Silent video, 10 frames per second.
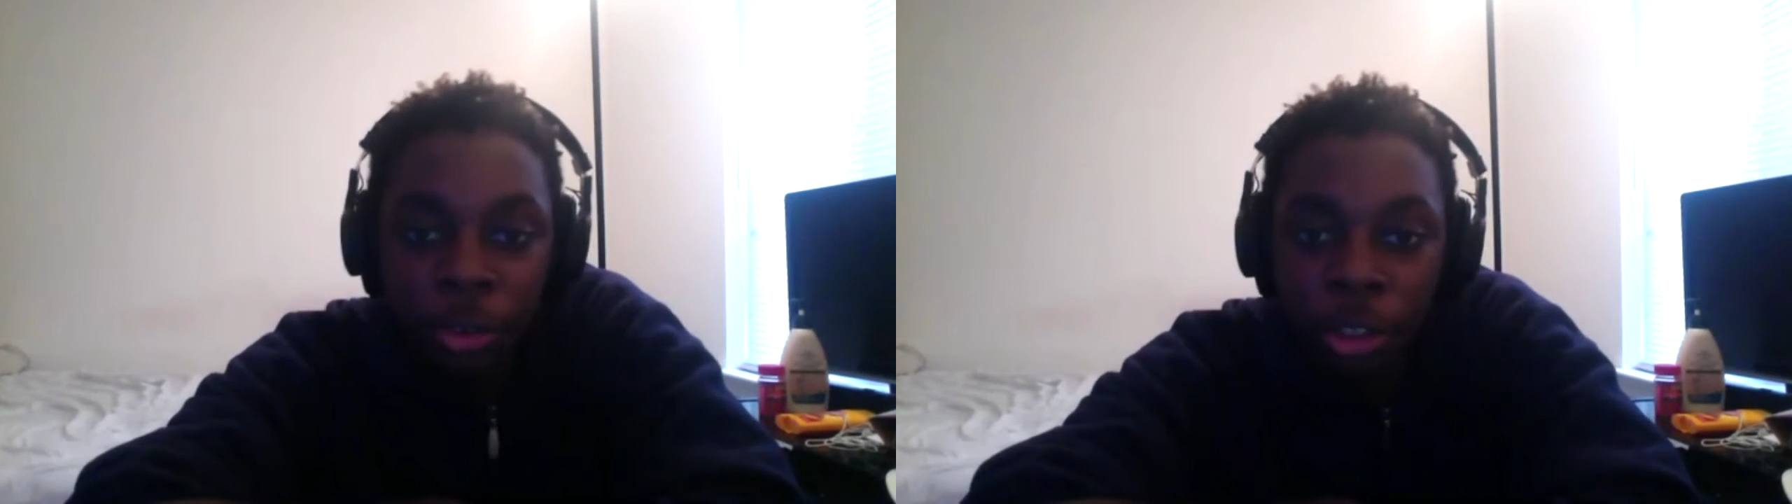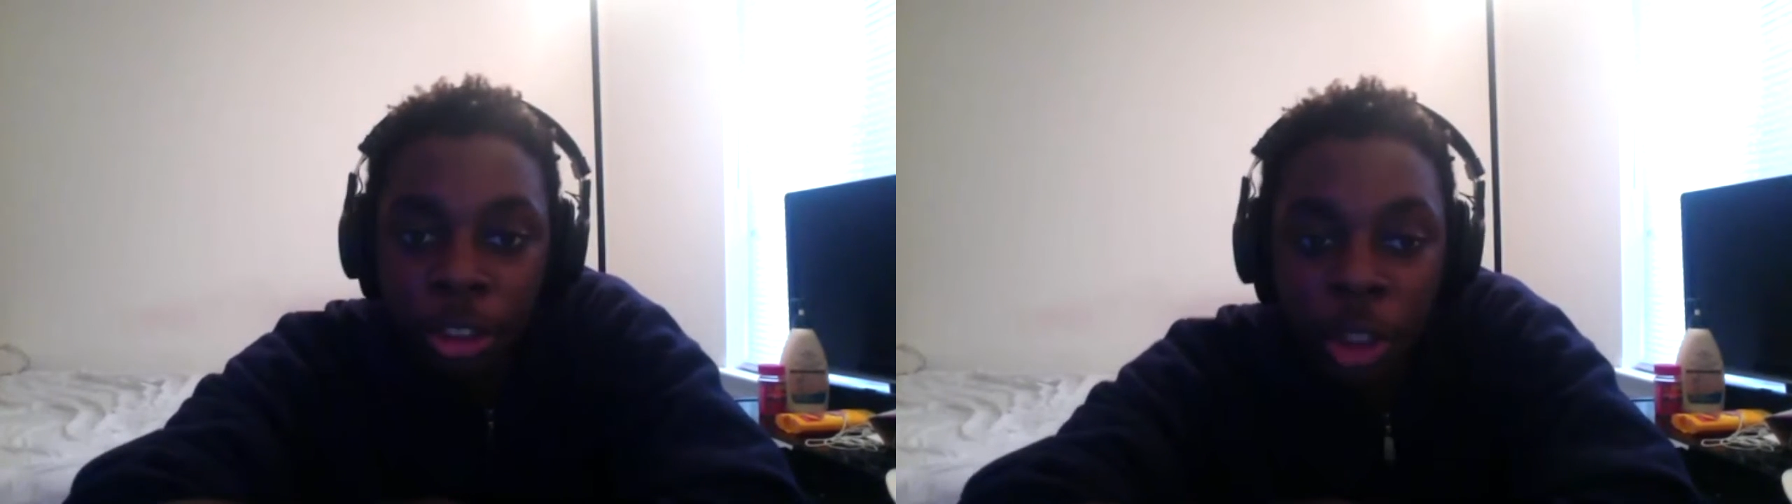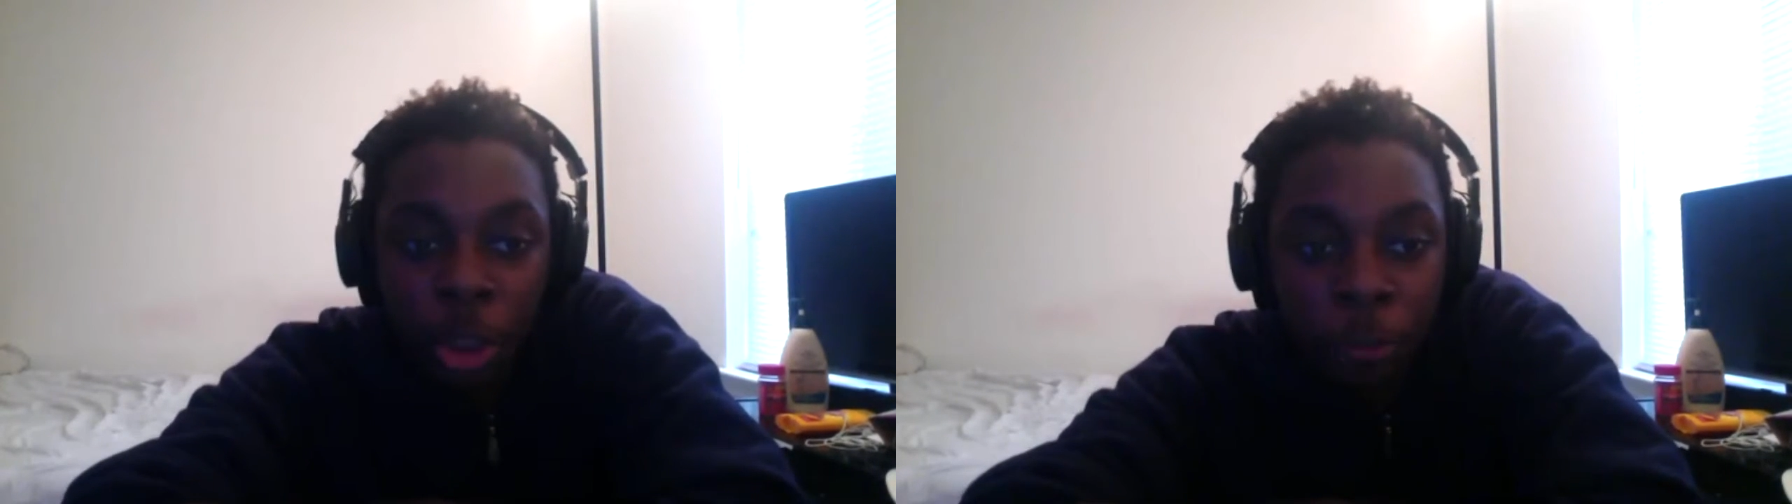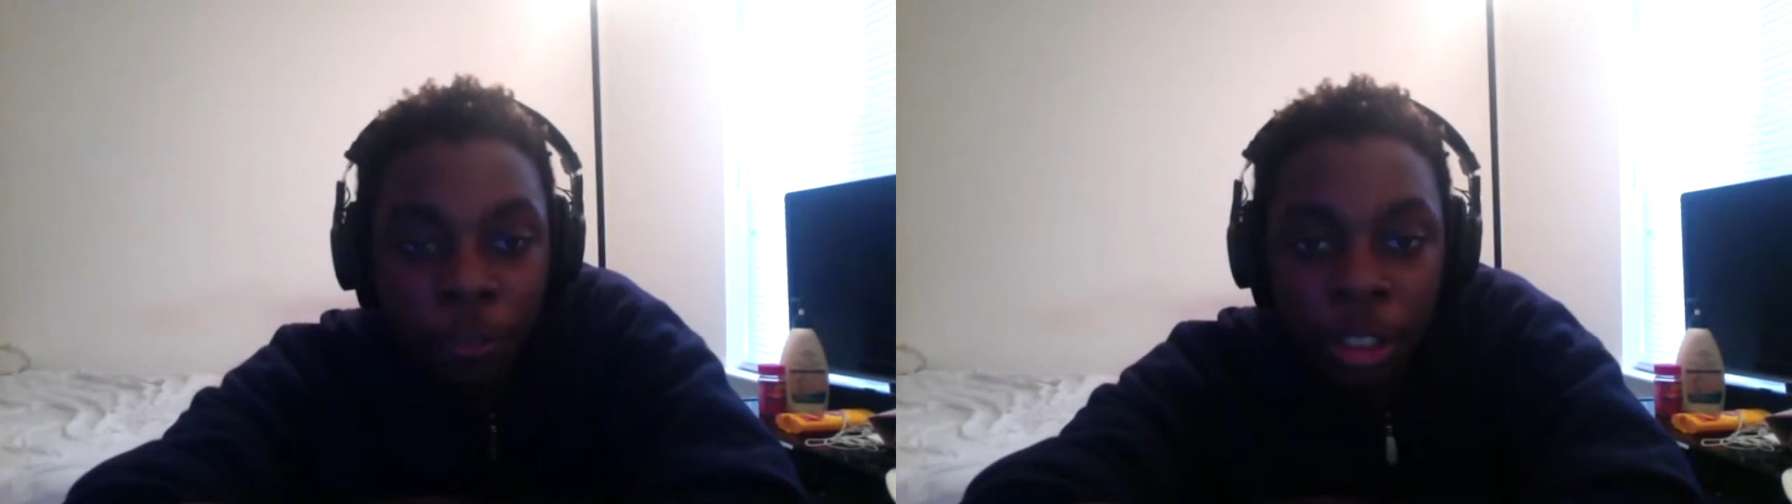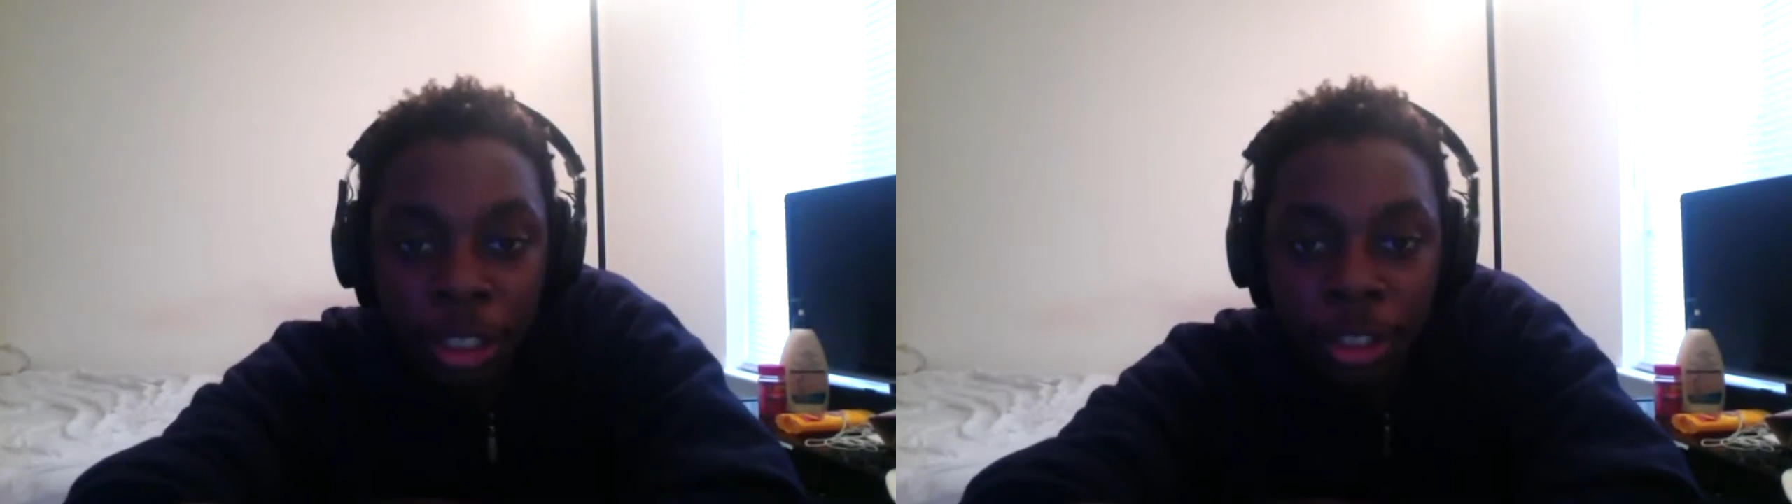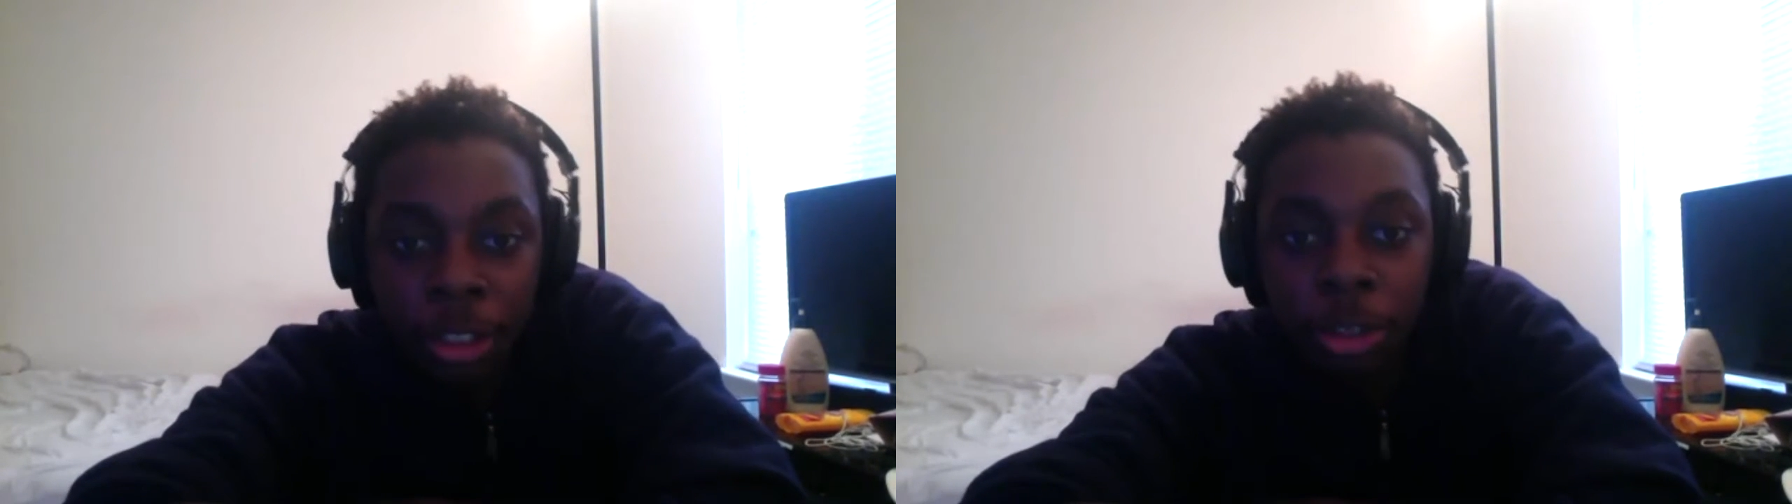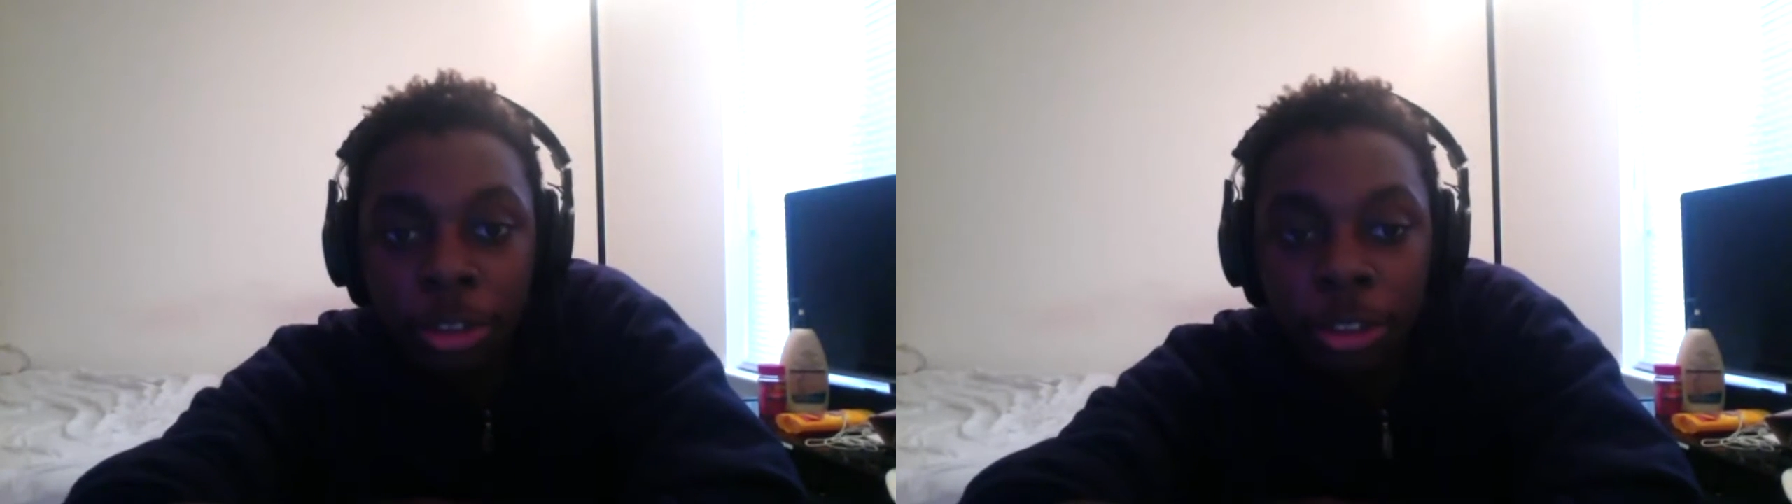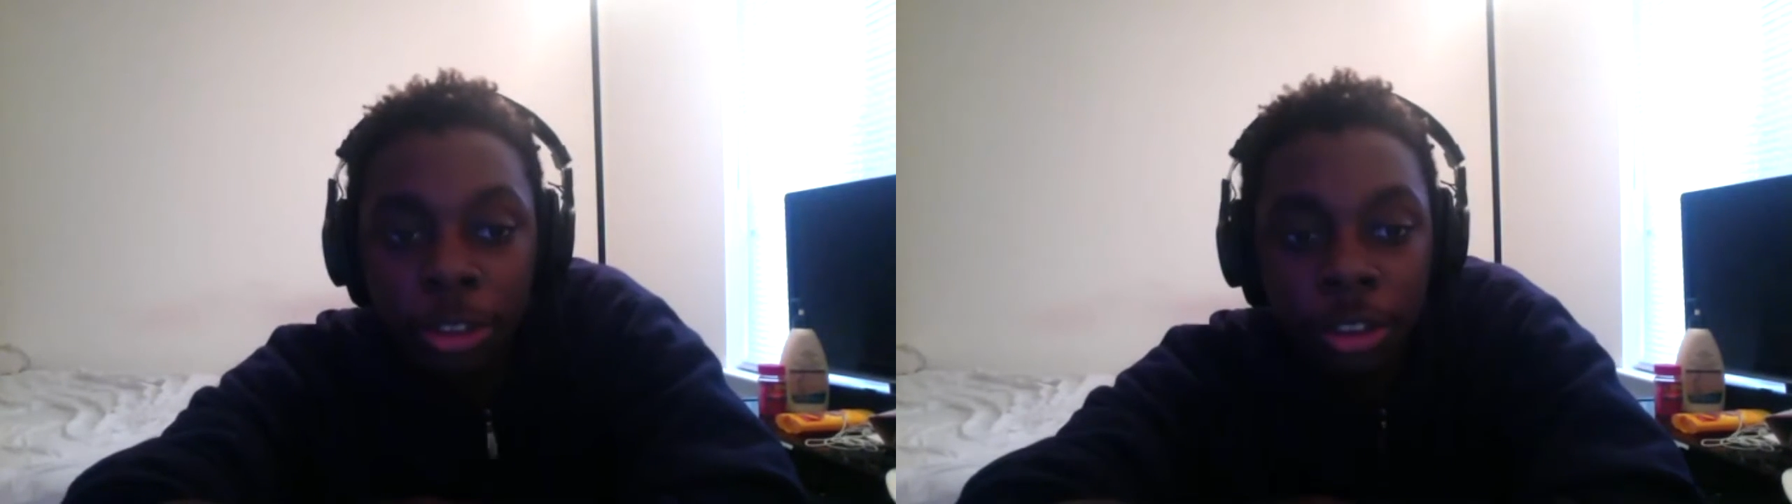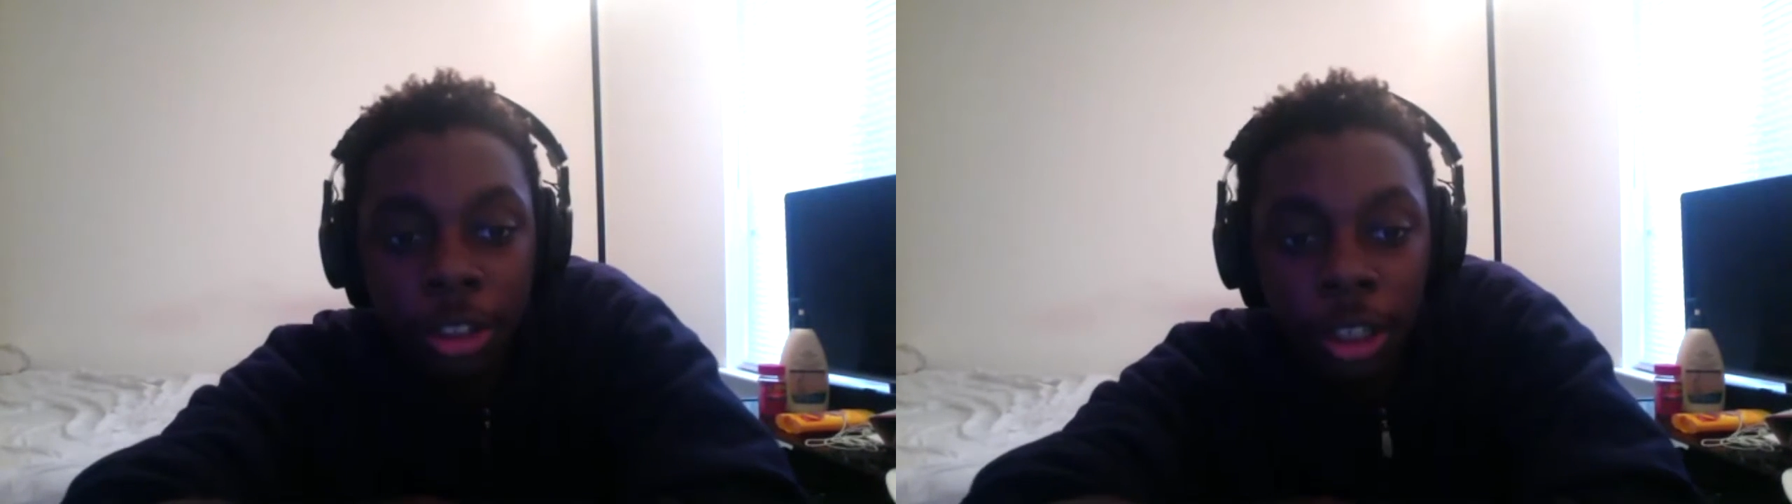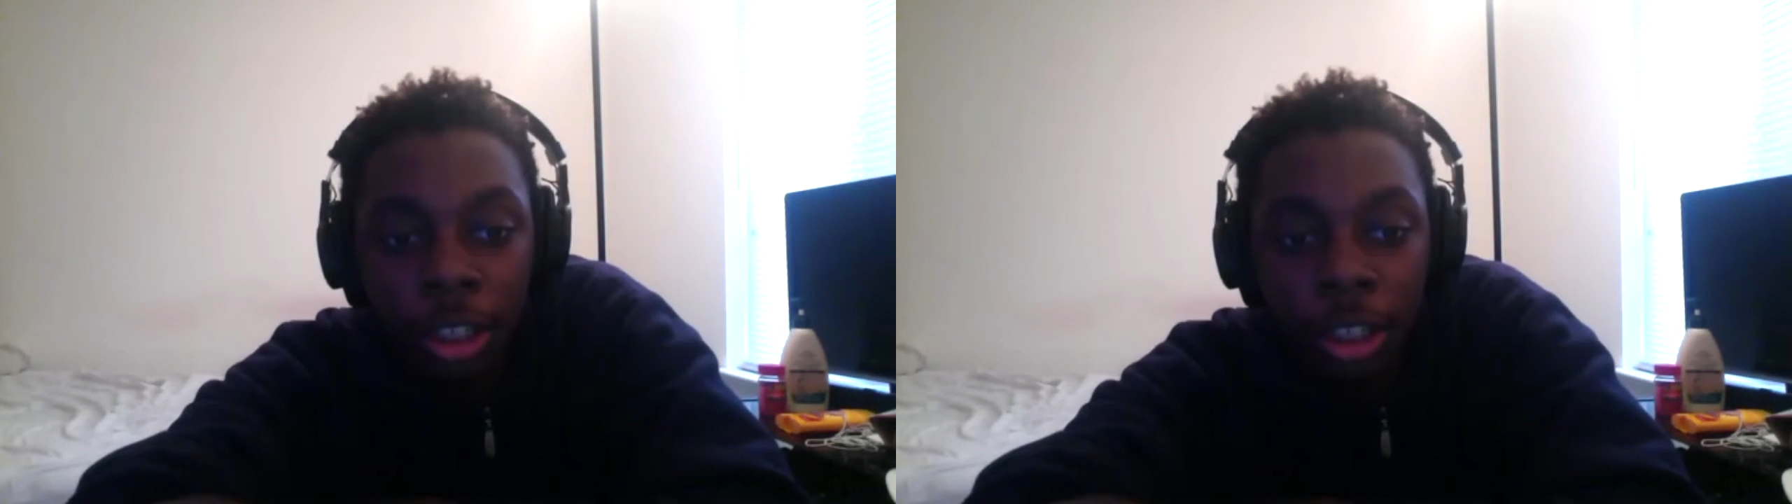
one of your videos,